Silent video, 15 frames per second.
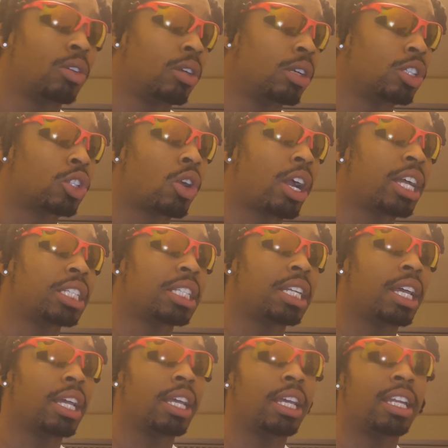It's crazy
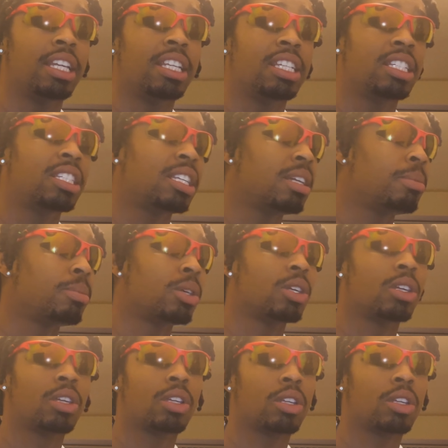that in December